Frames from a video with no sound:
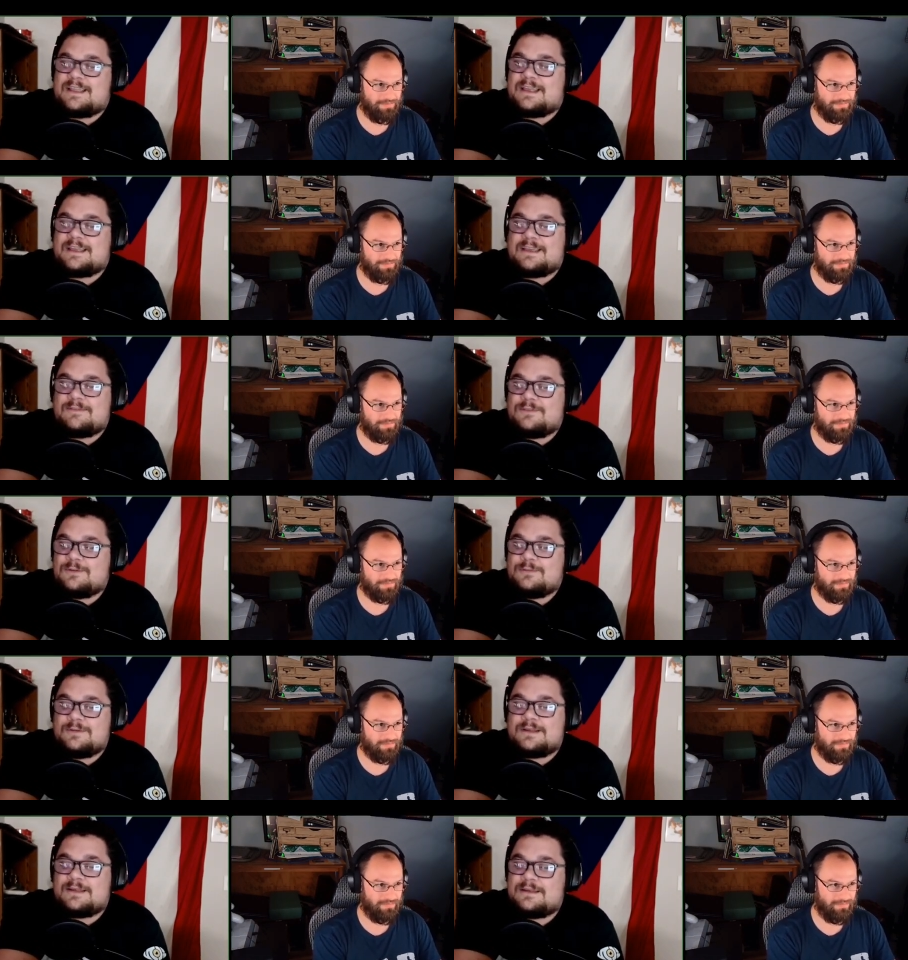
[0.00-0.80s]
Speaker 1: Like, if
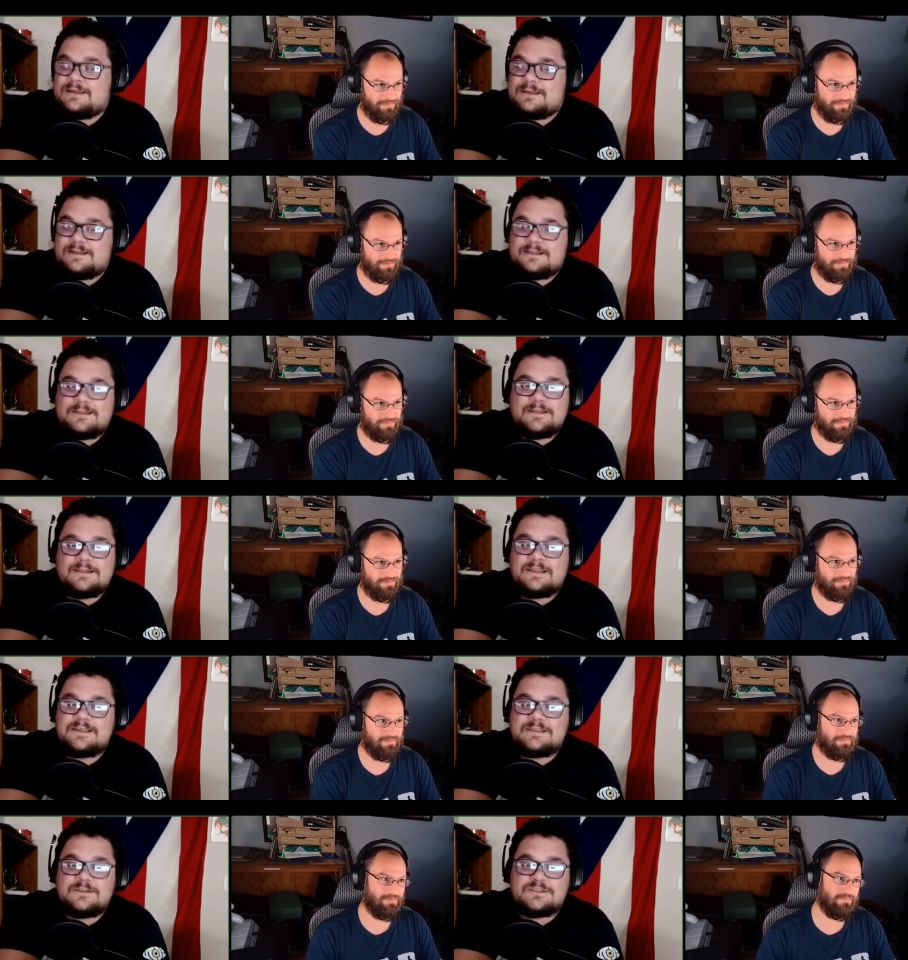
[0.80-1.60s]
you,
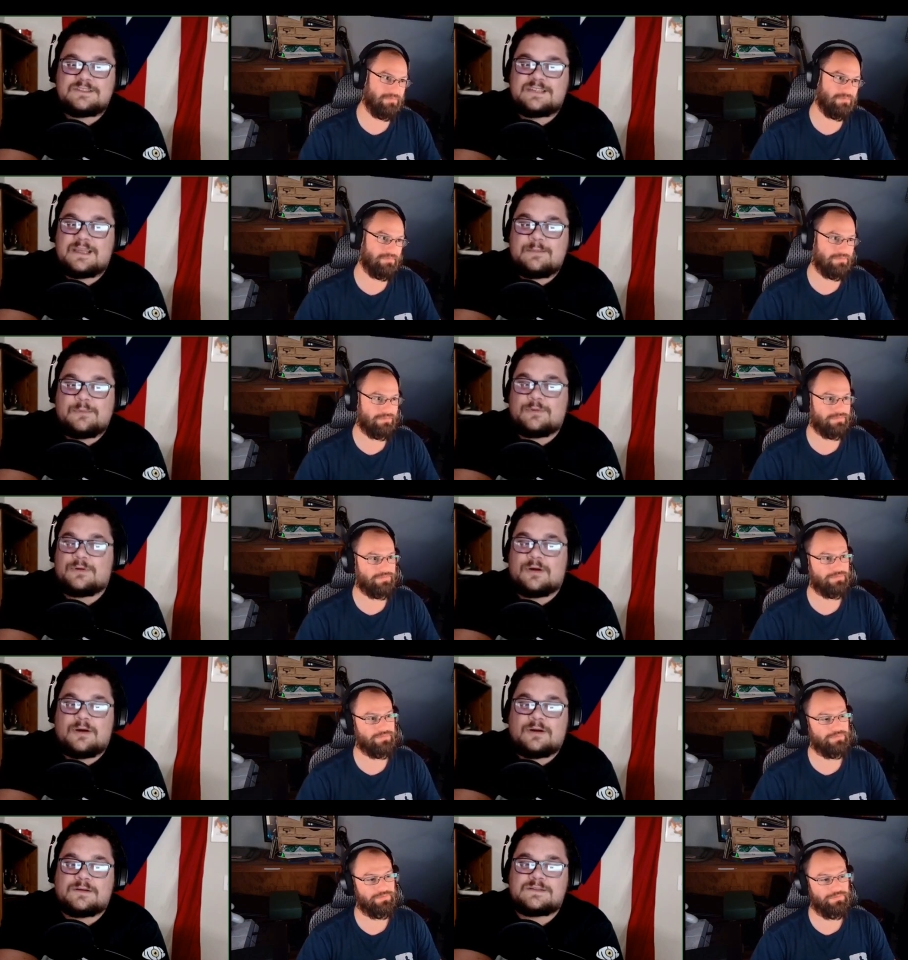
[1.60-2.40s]
these are staple
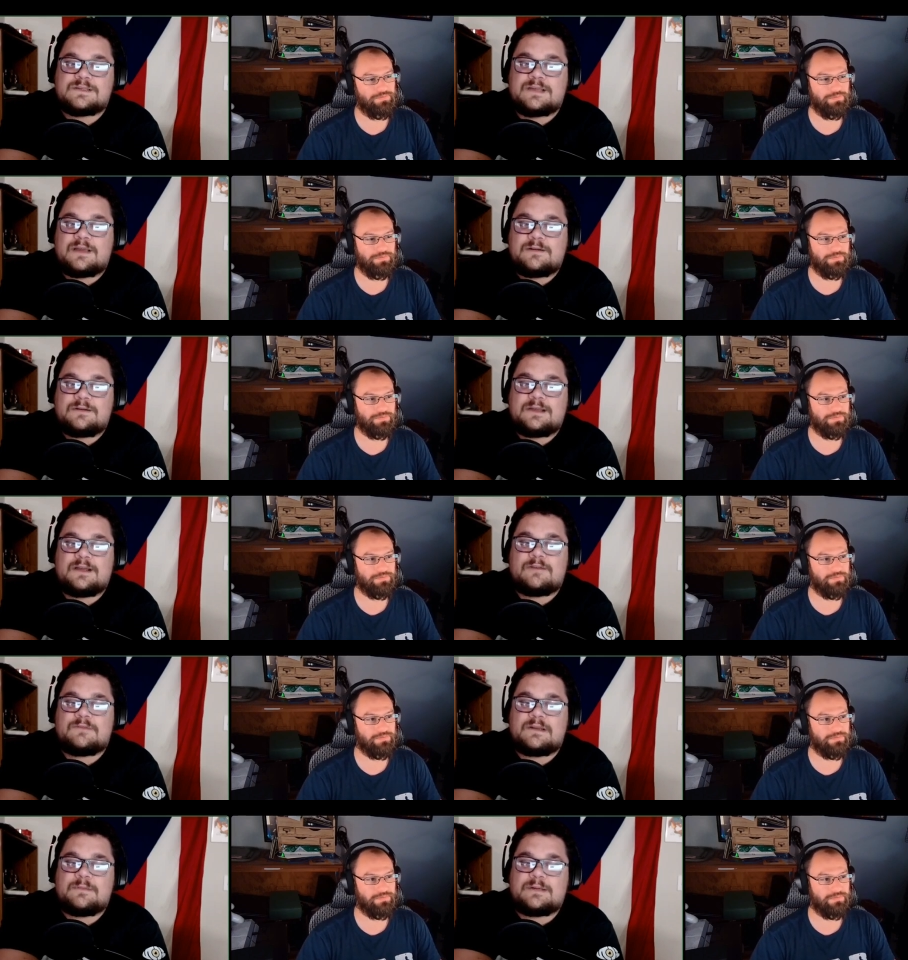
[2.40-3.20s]
cards. Like, I don't
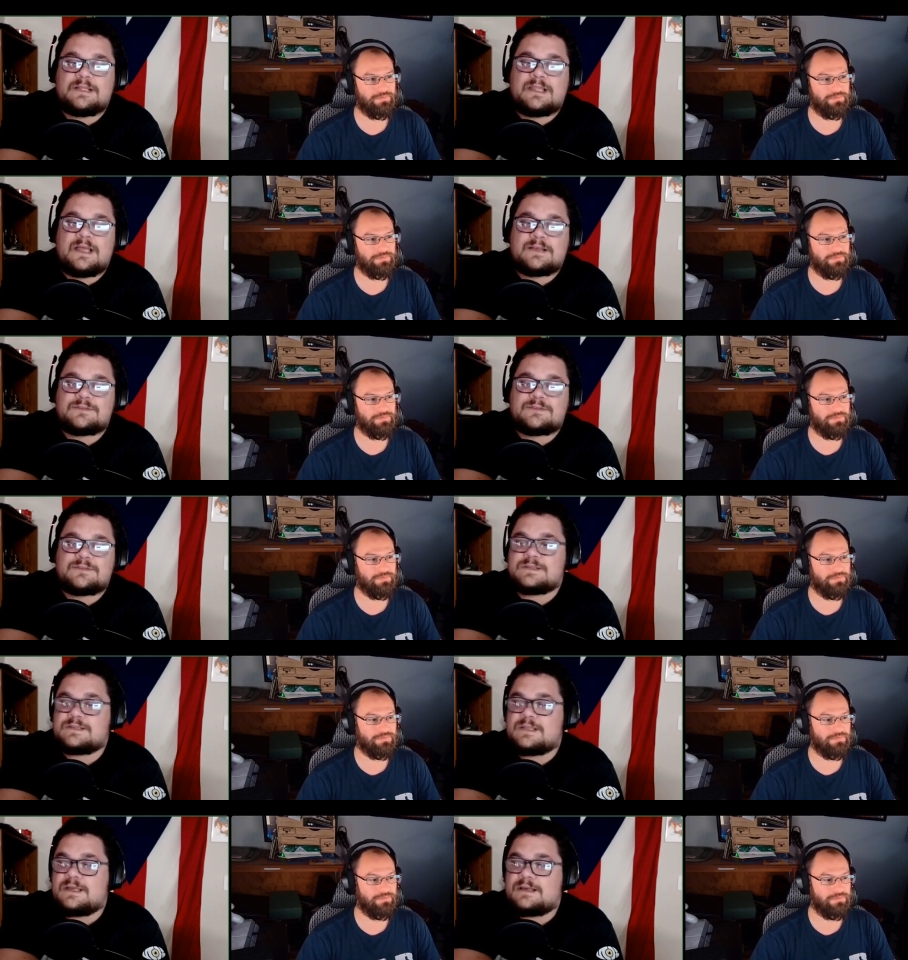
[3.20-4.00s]
care if anybody likes or
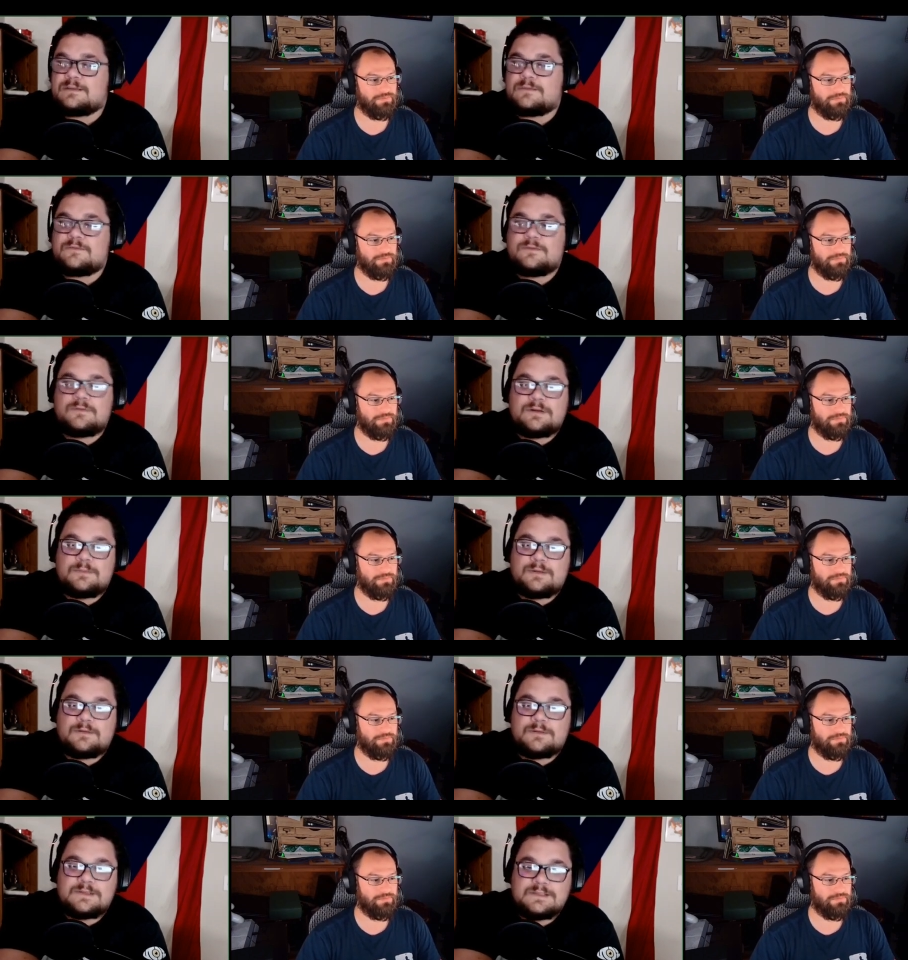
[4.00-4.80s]
doesn't like them. If you want to
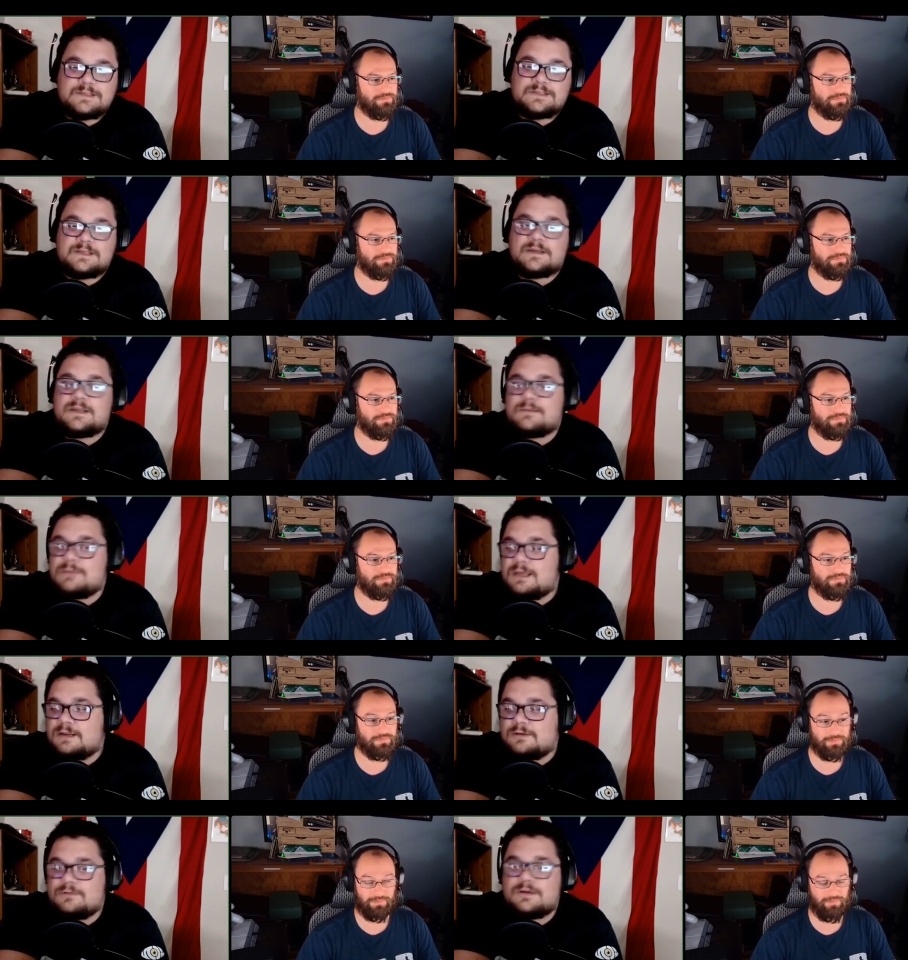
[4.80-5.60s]
play Rhystic Study,
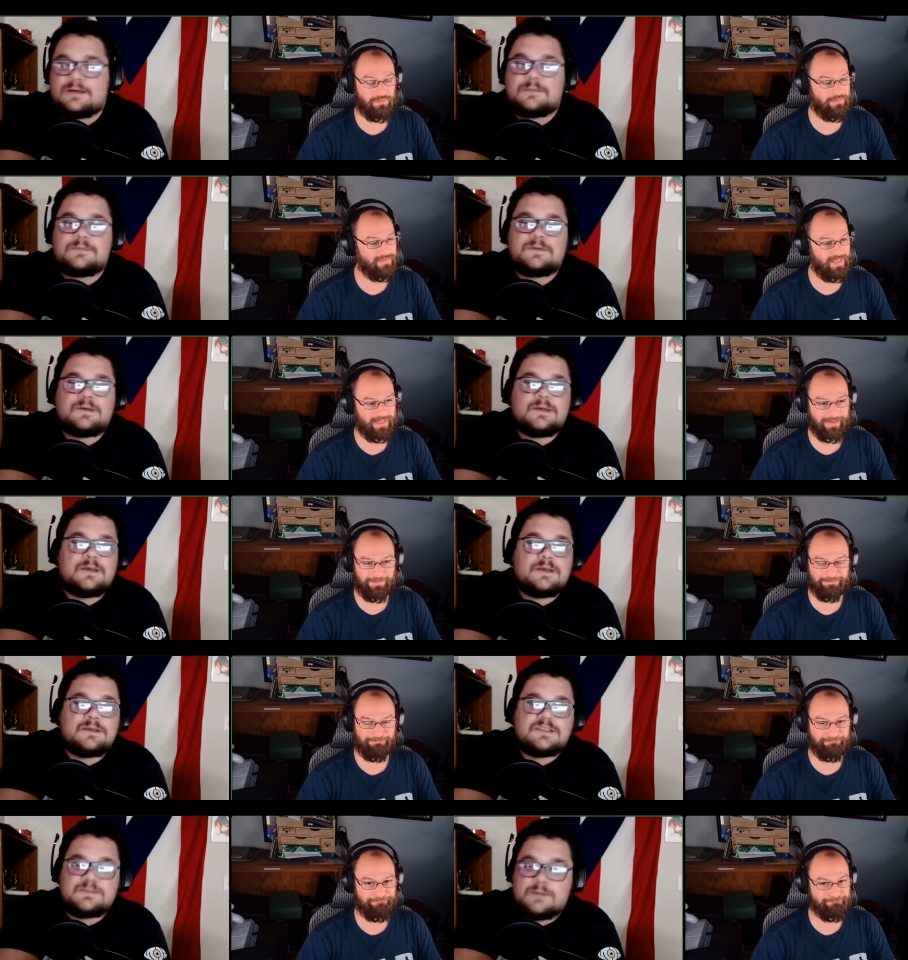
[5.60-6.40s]
Mana Crypt, yeah.
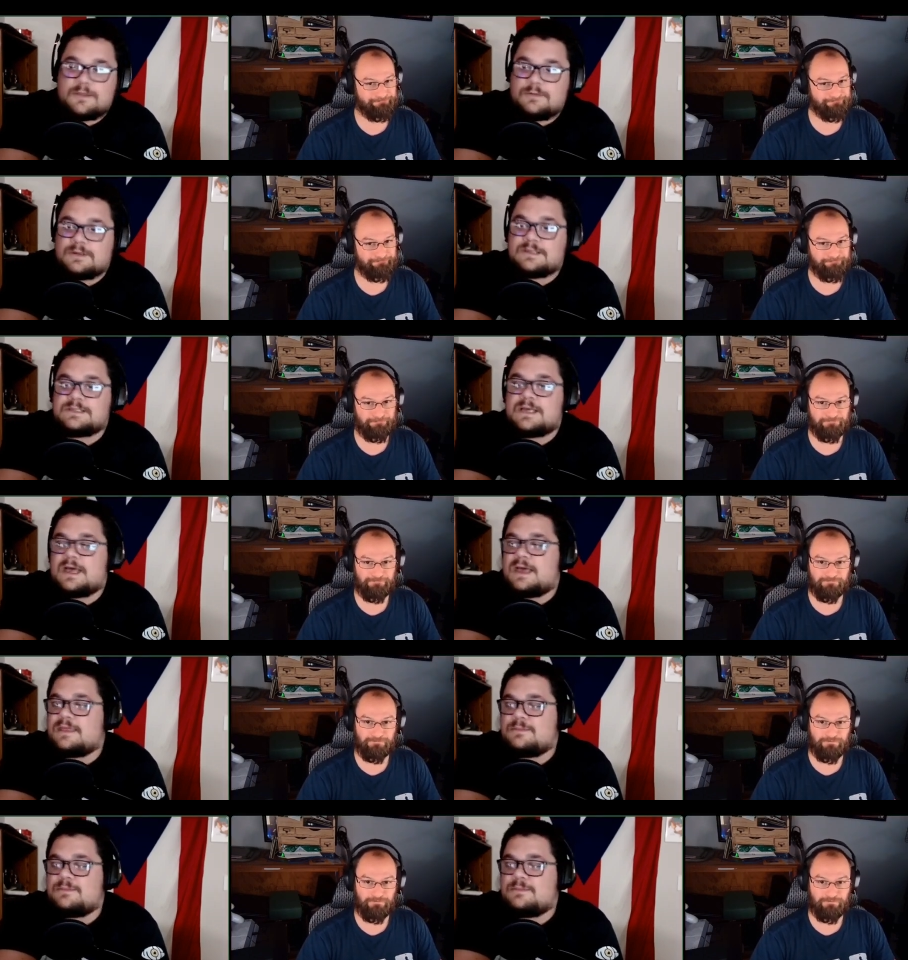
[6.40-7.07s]
Smothering Tithe,